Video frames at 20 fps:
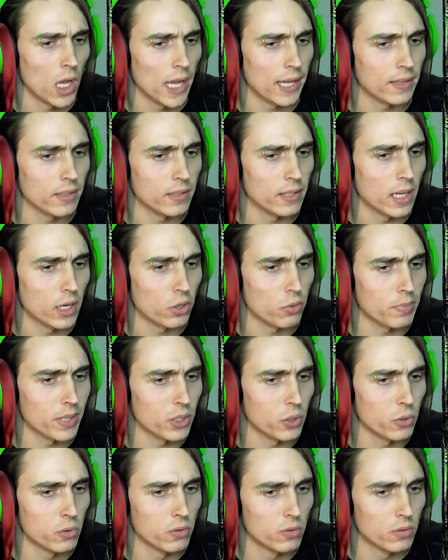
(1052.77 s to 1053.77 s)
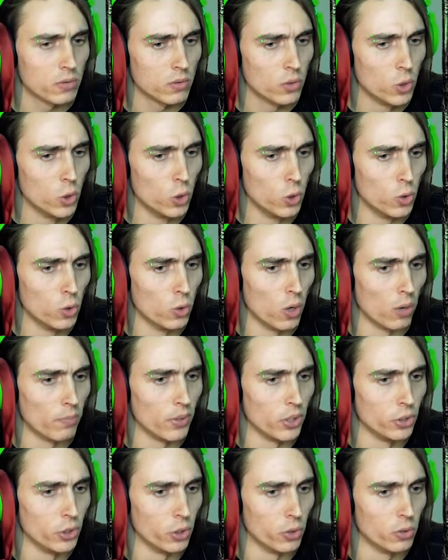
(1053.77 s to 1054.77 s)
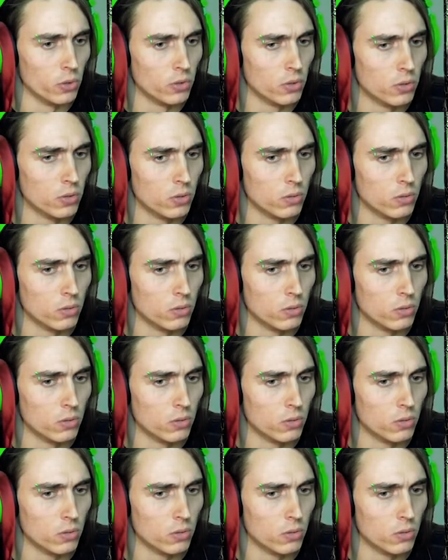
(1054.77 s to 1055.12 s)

I did not open you. Who opened you?